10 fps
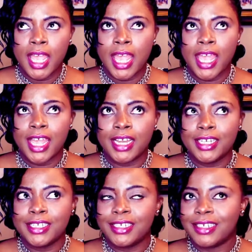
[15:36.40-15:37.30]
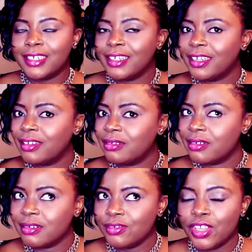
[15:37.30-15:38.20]
And
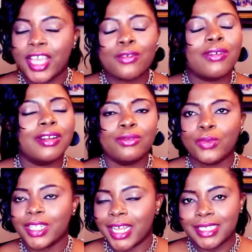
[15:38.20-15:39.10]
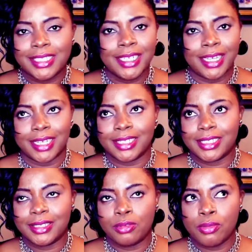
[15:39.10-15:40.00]
you can run with
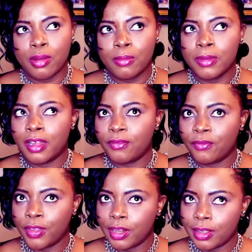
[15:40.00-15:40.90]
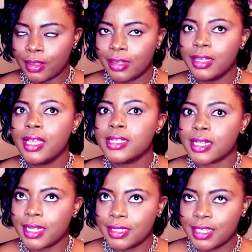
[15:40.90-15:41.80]
ideas. Remember, failure is
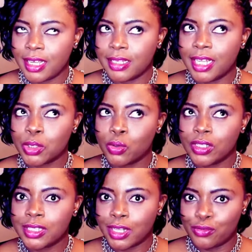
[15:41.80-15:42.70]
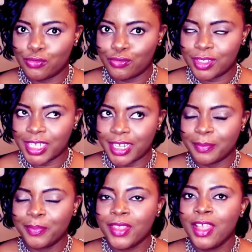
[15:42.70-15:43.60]
an idea. That's what Sadhguru
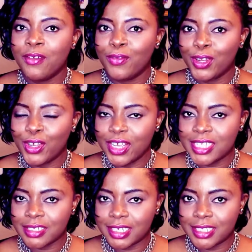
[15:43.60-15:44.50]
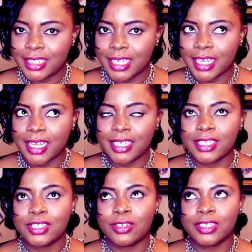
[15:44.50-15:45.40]
said. Failure is an idea.
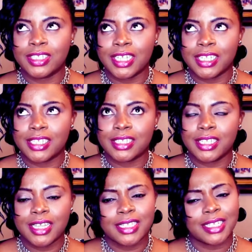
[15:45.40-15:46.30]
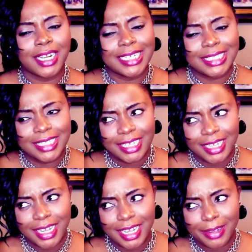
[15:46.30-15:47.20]
Success is an
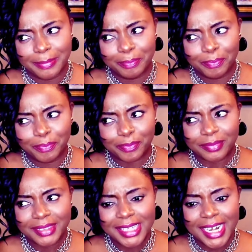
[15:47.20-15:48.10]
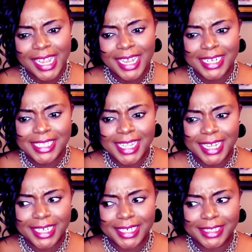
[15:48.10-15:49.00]
idea. And he
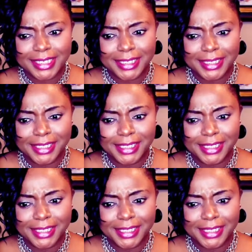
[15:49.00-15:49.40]
said,